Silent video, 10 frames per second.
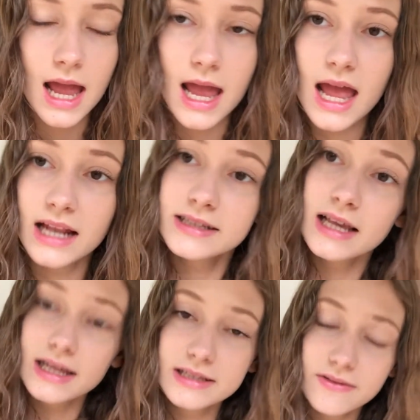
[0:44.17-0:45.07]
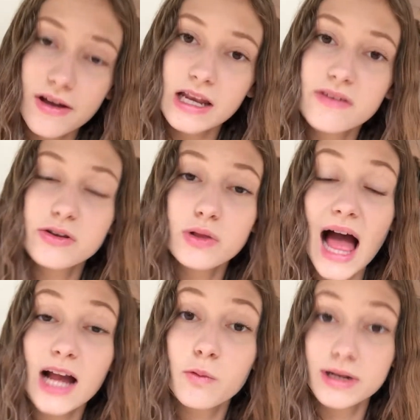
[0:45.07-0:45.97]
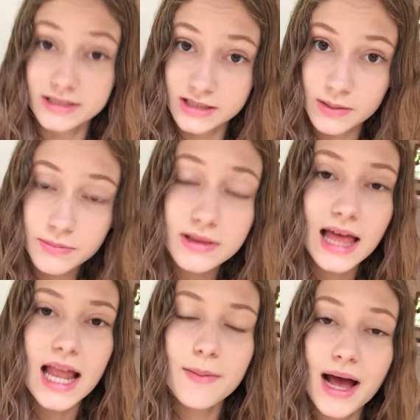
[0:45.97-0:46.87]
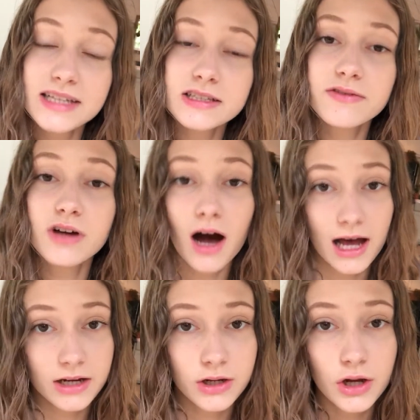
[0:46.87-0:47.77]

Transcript: And it says, "If any of you lack wisdom, let him ask of God,